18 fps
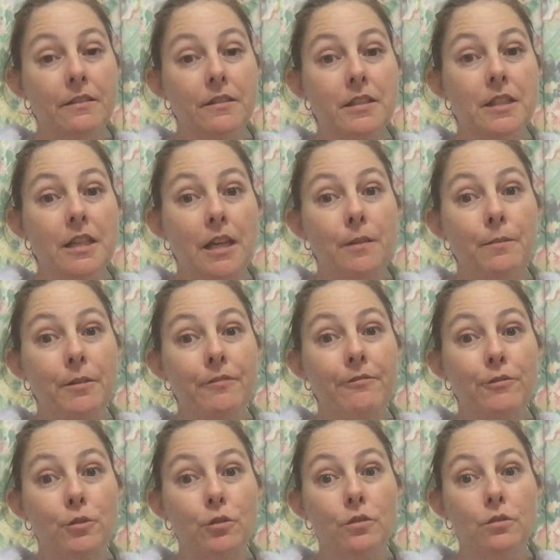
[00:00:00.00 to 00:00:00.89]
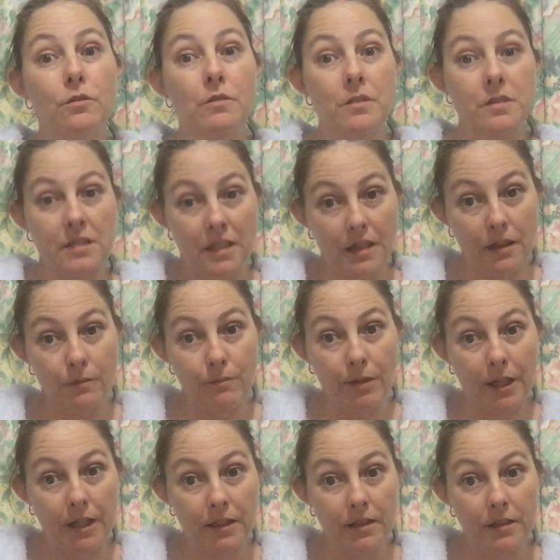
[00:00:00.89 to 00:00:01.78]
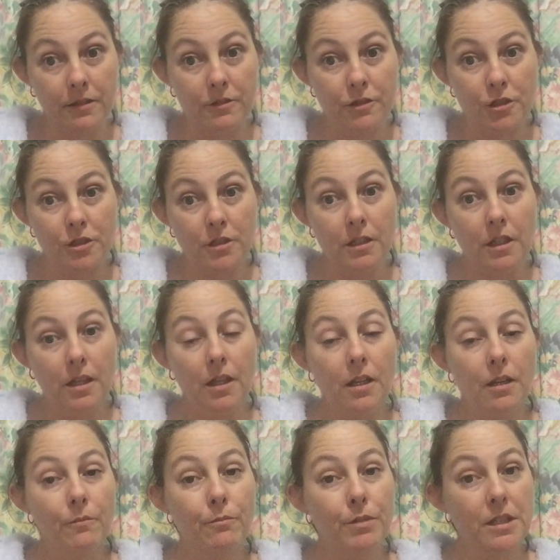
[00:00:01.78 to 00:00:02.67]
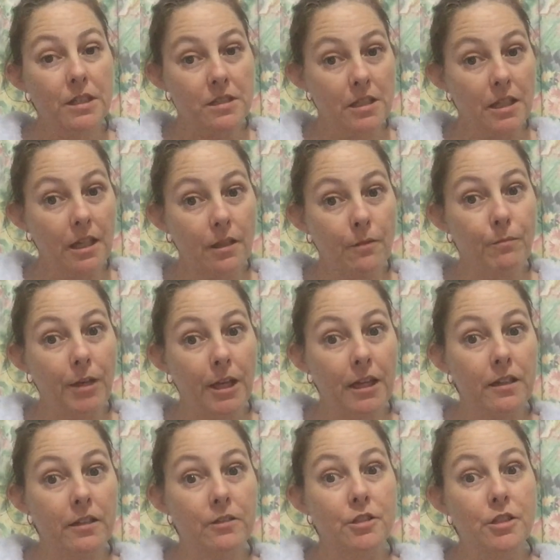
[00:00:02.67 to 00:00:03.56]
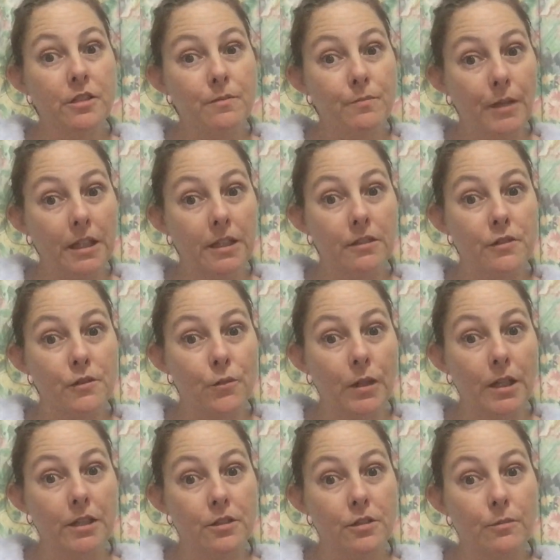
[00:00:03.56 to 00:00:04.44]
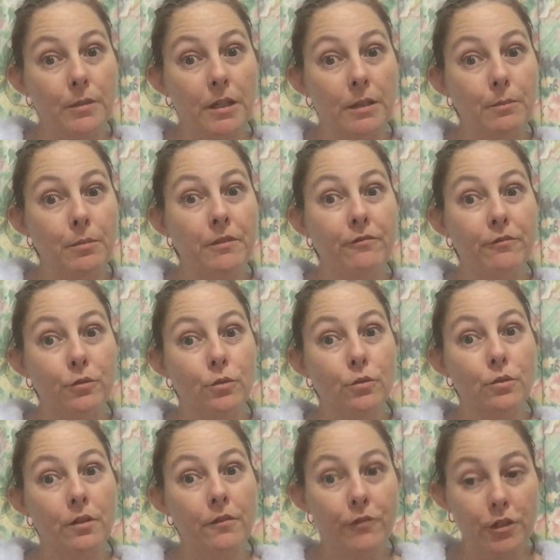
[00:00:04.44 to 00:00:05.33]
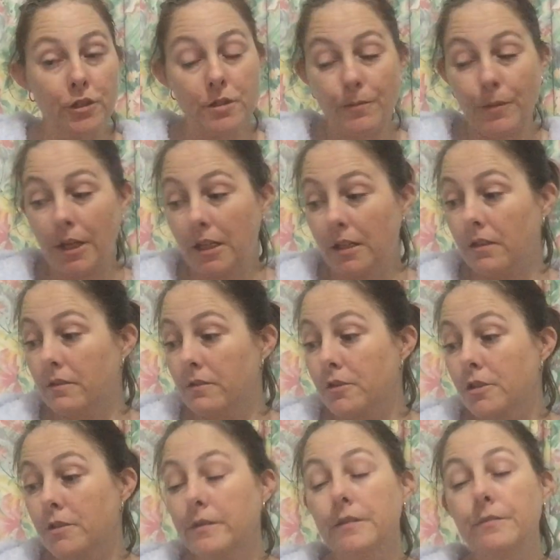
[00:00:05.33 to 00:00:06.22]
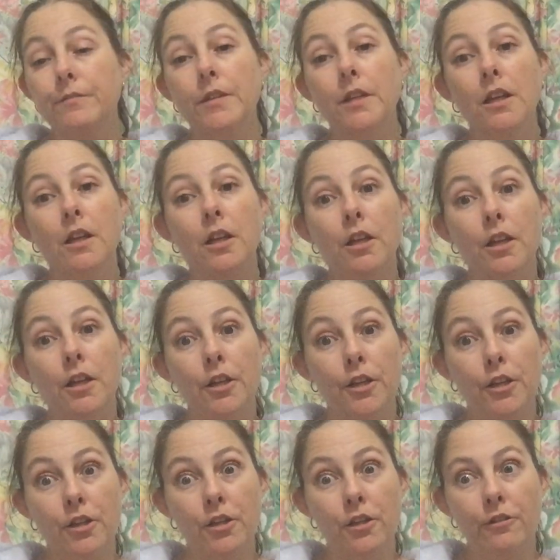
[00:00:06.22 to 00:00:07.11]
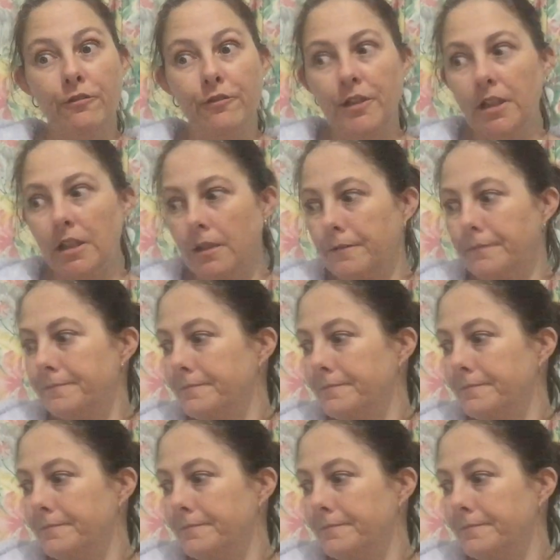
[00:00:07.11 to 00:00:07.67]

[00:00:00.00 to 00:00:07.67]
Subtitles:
the day before the second package, but the second package has made its way to me before the first package. Go figure.